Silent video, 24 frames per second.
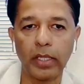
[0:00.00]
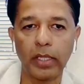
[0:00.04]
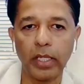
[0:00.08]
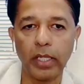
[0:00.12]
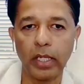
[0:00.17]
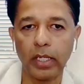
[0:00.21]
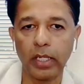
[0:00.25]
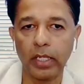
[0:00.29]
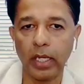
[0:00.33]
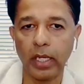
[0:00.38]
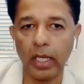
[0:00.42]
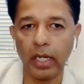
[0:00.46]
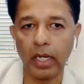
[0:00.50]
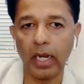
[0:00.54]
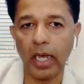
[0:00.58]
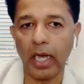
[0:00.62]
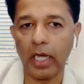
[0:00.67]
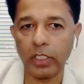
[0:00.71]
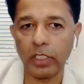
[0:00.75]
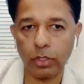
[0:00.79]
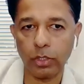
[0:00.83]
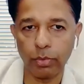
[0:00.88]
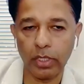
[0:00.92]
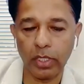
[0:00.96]
And then again,
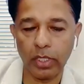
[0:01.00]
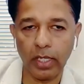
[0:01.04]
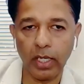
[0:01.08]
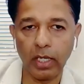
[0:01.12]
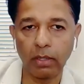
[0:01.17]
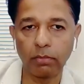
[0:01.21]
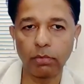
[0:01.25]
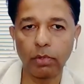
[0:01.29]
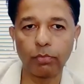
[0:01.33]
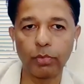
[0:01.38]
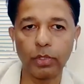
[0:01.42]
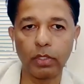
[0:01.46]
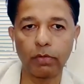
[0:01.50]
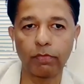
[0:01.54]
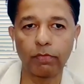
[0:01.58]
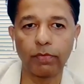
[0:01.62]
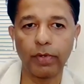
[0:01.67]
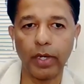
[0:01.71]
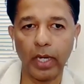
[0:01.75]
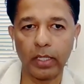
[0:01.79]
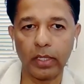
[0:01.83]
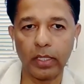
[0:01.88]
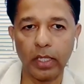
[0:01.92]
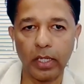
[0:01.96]
last week, they came up with the
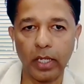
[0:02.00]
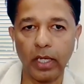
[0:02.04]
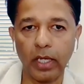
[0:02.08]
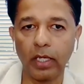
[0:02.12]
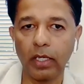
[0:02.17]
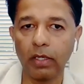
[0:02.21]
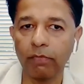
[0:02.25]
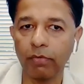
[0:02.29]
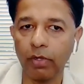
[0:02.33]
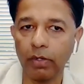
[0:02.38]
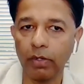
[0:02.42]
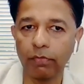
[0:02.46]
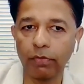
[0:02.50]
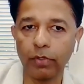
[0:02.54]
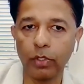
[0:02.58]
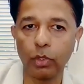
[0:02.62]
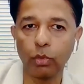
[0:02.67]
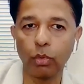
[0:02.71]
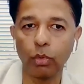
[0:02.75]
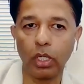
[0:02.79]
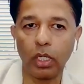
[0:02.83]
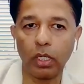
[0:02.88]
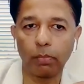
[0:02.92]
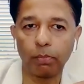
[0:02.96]
fact that, hey, even if
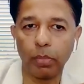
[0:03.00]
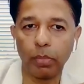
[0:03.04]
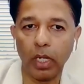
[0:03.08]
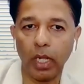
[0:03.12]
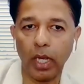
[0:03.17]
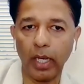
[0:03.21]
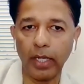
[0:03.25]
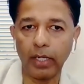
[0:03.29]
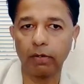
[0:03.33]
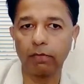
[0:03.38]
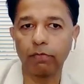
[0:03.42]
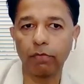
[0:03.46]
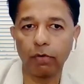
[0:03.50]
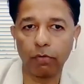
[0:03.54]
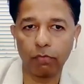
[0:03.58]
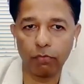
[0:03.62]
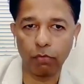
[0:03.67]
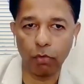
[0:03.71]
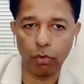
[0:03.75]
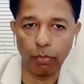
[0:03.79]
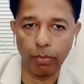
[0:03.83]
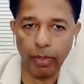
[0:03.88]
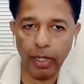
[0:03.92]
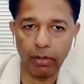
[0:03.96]
you are applying for
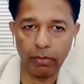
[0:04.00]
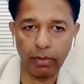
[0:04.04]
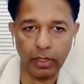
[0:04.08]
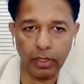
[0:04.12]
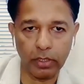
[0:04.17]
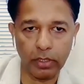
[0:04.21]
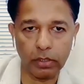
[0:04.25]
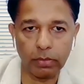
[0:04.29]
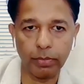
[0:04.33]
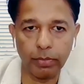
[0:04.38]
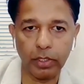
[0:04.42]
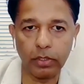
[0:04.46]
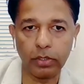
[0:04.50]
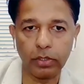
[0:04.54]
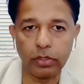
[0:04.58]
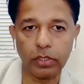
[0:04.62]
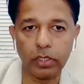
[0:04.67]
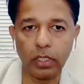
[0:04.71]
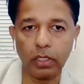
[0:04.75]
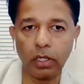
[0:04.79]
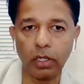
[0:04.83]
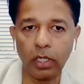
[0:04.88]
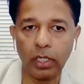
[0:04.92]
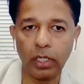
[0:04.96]
forbearance,
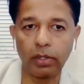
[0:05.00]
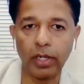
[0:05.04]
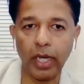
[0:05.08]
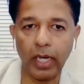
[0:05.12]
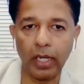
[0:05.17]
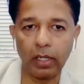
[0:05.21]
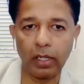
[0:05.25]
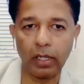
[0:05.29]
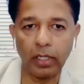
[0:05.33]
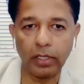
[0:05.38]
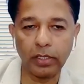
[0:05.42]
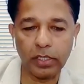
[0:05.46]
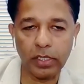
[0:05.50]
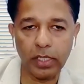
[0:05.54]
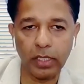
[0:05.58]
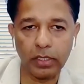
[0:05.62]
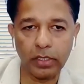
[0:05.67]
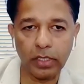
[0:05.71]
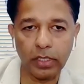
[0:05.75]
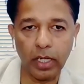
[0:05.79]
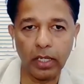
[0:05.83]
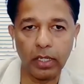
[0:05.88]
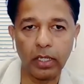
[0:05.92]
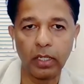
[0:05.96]
because the earlier guideline
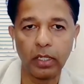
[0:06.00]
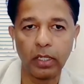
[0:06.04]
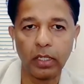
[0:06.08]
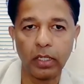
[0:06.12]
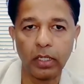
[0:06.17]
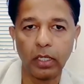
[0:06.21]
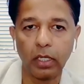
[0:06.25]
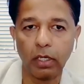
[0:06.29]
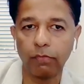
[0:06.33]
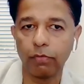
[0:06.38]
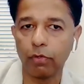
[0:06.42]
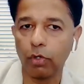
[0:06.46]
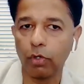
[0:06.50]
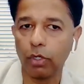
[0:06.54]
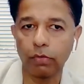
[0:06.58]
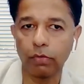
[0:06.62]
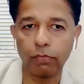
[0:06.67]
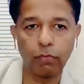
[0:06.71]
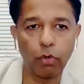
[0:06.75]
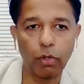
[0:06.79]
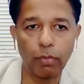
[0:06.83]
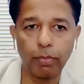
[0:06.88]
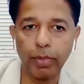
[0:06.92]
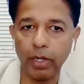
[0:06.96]
says that if you're
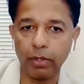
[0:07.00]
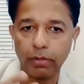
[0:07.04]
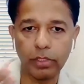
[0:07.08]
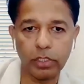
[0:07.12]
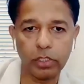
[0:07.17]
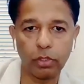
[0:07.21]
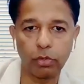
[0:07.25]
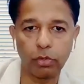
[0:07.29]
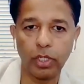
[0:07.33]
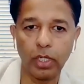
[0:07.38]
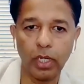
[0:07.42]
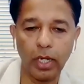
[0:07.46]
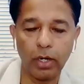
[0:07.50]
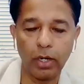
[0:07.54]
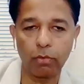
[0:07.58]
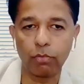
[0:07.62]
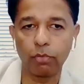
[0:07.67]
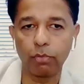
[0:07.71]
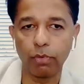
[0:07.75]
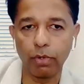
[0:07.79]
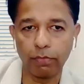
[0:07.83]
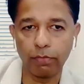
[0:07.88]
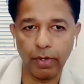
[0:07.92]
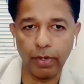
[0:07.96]
in forbearance, you cannot
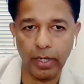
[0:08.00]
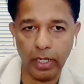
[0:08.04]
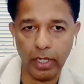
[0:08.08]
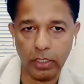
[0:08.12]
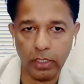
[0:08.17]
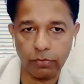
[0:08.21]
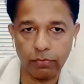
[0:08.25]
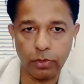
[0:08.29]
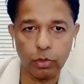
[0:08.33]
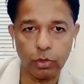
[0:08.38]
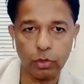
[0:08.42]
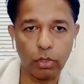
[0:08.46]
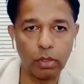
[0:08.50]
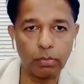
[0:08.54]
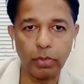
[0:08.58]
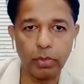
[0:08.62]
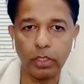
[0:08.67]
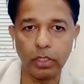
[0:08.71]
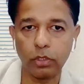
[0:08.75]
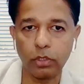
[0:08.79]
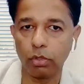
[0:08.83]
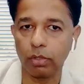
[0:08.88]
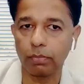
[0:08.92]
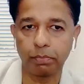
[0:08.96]
refinance for 12
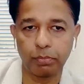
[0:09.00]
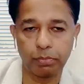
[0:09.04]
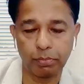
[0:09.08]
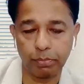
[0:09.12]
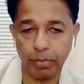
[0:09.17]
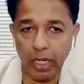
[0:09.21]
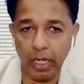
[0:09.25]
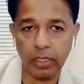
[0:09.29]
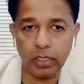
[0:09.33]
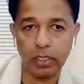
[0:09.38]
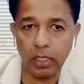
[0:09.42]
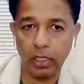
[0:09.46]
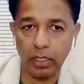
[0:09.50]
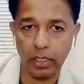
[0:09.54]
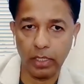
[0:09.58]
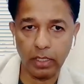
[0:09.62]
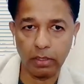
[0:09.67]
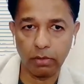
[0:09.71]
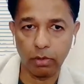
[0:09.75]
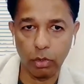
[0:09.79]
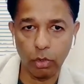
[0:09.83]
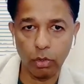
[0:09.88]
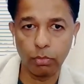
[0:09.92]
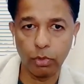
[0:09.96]
months or practically
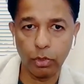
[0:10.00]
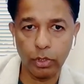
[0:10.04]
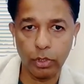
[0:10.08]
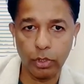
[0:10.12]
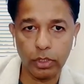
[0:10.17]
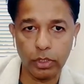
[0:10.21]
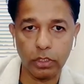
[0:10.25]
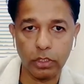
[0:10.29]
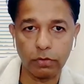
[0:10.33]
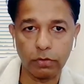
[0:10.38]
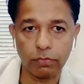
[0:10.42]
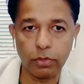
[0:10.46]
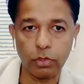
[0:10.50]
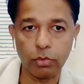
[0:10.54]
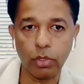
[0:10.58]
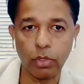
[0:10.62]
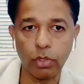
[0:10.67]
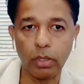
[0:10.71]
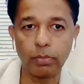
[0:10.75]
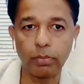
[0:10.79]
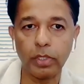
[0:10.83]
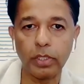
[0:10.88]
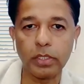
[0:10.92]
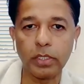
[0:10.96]
get no mortgages for
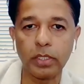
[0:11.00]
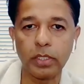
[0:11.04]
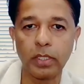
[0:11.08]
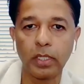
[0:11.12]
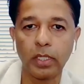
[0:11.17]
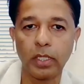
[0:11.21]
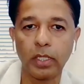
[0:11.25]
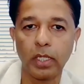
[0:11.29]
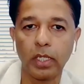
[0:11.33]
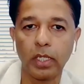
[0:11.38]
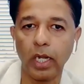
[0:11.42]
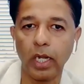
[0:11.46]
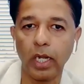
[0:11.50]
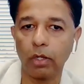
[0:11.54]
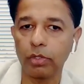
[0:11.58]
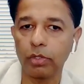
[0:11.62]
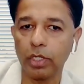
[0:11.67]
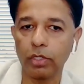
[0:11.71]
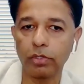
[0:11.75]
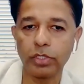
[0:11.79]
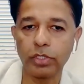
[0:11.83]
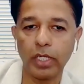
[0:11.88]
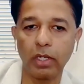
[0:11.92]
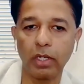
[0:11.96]
12 months. Now
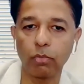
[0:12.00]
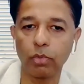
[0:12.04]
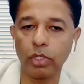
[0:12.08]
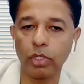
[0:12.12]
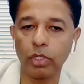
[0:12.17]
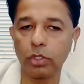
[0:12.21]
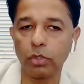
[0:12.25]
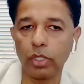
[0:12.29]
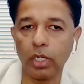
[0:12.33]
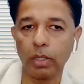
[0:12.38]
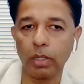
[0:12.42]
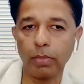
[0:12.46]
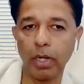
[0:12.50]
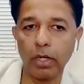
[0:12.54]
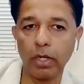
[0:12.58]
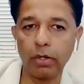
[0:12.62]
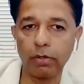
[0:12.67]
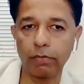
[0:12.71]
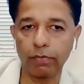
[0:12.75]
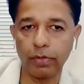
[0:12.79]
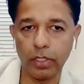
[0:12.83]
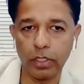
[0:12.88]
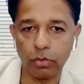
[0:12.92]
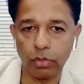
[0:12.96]
they're saying once you come
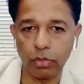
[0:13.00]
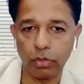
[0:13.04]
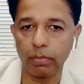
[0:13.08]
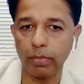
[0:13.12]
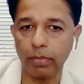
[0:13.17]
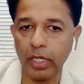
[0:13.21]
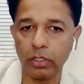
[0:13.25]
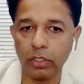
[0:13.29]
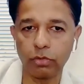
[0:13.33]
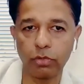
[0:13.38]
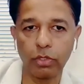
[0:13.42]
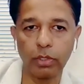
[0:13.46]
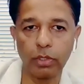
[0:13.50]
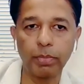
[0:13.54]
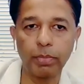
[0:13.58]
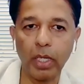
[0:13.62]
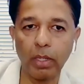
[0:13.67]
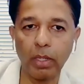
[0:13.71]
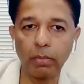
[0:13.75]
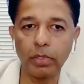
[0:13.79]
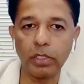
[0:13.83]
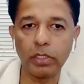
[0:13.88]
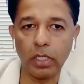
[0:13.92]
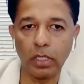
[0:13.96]
out of it, you can make 3
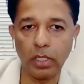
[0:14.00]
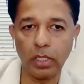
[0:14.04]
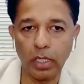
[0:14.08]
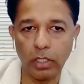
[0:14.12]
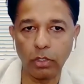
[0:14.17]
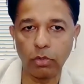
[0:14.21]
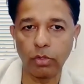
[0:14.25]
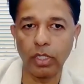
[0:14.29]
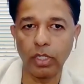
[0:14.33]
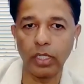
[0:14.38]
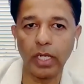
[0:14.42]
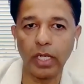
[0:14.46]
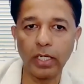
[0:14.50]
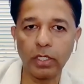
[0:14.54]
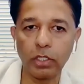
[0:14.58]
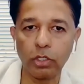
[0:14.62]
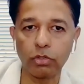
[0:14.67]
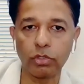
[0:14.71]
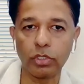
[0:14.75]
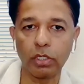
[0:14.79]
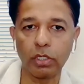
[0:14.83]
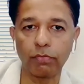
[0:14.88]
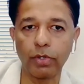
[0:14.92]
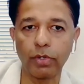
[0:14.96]
payments and then you can get
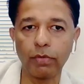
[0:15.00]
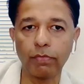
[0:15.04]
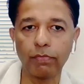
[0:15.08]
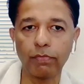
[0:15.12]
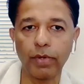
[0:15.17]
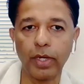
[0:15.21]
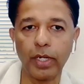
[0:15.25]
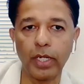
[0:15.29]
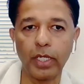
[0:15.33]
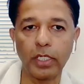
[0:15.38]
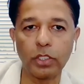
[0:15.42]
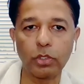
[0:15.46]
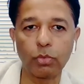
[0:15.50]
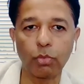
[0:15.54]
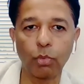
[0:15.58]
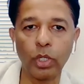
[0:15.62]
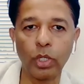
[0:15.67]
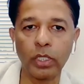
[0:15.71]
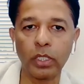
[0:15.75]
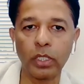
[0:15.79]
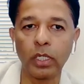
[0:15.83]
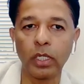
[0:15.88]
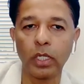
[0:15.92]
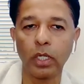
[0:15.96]
yourself refinanced.
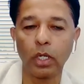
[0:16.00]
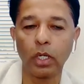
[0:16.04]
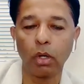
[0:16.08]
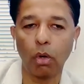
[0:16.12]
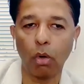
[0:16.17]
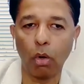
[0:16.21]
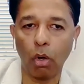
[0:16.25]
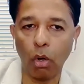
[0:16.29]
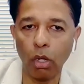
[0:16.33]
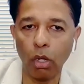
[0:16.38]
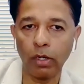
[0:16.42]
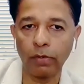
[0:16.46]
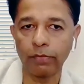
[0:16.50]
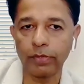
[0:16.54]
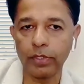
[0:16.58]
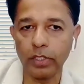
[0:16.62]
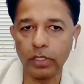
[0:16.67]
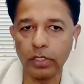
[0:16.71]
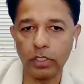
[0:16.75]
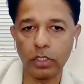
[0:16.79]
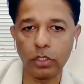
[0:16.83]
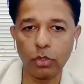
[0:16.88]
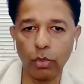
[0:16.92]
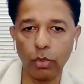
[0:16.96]
What all of
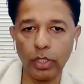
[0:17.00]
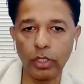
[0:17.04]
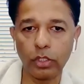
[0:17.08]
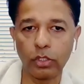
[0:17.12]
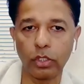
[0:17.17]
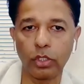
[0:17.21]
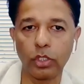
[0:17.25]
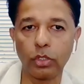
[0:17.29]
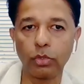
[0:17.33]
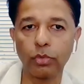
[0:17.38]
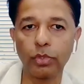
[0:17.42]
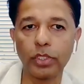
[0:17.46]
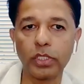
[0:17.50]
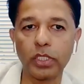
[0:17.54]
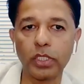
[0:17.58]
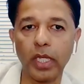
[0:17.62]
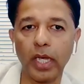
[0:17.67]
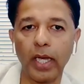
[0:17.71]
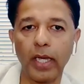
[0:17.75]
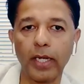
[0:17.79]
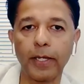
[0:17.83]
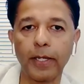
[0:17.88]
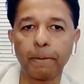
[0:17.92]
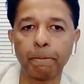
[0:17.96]
this is going to do is
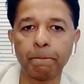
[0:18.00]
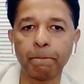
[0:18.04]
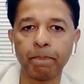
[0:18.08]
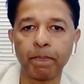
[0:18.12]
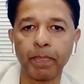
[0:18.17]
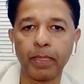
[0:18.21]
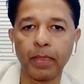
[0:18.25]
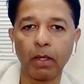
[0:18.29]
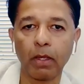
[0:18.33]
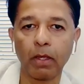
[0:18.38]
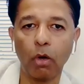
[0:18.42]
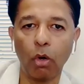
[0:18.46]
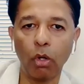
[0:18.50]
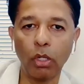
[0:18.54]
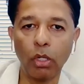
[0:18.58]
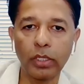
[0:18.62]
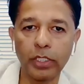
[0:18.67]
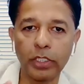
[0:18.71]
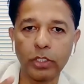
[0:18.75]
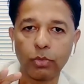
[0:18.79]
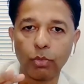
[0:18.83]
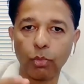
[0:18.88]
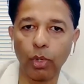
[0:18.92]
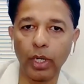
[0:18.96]
that all
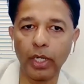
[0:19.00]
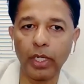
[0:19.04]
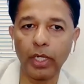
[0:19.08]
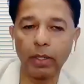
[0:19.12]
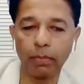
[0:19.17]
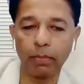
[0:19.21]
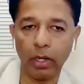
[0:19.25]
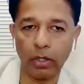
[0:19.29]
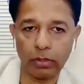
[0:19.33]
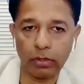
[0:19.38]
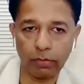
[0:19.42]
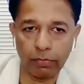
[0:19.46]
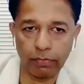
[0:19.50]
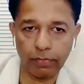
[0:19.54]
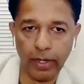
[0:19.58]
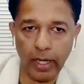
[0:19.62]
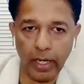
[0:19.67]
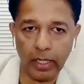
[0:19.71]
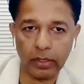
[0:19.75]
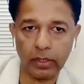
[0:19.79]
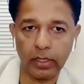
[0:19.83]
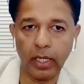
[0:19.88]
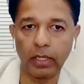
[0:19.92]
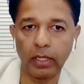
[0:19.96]
this worry about the
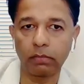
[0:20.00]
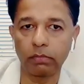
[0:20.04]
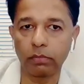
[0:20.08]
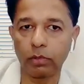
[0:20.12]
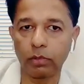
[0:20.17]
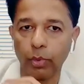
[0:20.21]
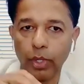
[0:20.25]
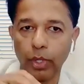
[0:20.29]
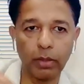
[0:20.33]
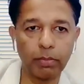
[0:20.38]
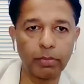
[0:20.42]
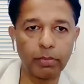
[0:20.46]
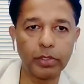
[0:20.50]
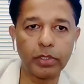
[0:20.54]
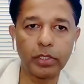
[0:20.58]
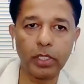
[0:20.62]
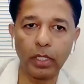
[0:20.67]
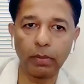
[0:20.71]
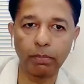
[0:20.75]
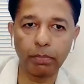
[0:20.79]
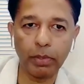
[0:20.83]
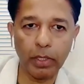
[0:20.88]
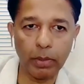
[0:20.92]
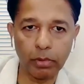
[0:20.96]
fact that
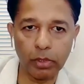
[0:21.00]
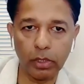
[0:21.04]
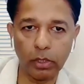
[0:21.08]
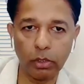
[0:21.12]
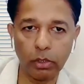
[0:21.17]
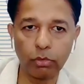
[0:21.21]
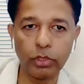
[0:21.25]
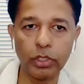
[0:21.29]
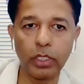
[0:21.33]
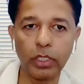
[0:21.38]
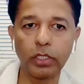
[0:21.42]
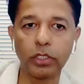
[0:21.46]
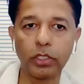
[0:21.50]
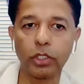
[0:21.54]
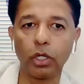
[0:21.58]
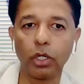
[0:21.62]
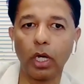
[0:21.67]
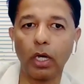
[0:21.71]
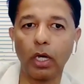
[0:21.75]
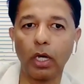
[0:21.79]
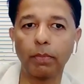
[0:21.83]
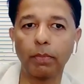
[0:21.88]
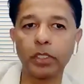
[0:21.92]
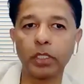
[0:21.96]
20% people losing
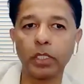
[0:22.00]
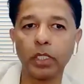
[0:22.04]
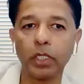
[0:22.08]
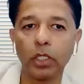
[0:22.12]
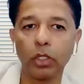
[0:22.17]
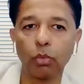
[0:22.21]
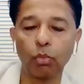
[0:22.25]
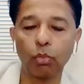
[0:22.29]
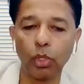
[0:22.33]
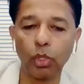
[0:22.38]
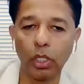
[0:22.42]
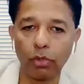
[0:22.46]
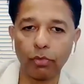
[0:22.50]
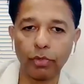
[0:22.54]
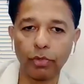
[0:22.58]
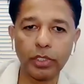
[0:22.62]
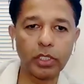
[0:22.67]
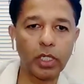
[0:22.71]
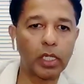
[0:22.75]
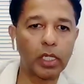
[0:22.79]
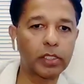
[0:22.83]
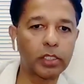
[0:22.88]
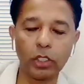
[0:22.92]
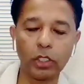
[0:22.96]
jobs will
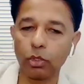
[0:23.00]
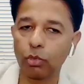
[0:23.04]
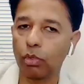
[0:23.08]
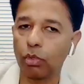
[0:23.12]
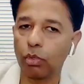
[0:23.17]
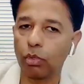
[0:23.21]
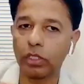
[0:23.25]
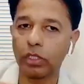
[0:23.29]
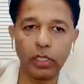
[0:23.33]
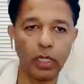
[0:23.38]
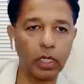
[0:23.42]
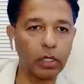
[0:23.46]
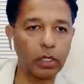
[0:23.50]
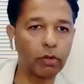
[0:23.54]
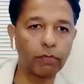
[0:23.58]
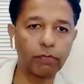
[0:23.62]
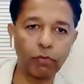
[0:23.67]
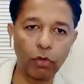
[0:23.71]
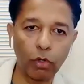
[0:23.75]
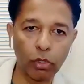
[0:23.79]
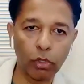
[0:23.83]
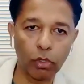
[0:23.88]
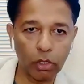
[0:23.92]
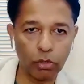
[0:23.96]
result into a ton
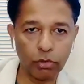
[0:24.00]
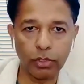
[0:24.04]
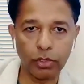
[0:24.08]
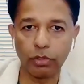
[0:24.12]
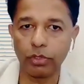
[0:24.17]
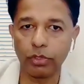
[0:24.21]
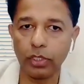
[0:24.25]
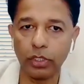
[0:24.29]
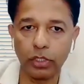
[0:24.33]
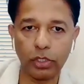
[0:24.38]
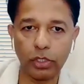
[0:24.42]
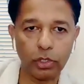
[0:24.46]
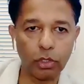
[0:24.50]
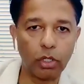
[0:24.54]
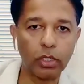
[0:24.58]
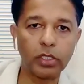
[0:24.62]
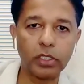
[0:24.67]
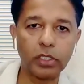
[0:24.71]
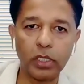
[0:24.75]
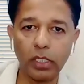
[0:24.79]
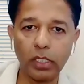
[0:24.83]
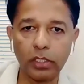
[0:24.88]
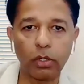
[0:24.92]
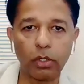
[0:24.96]
of foreclosures and
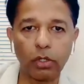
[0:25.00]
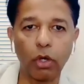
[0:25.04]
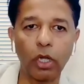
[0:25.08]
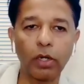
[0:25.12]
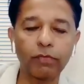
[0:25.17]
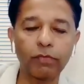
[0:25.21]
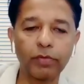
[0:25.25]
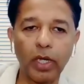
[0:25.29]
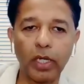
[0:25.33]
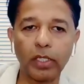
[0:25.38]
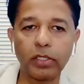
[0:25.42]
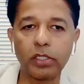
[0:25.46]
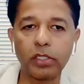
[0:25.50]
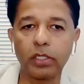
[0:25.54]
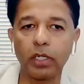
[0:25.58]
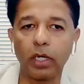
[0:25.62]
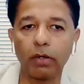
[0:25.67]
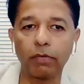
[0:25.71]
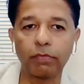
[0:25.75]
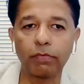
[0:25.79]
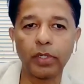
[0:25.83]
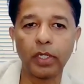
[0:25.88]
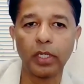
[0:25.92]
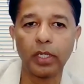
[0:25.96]
short sales and all of that
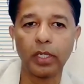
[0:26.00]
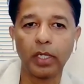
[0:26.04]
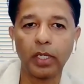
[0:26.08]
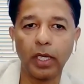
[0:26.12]
stuff.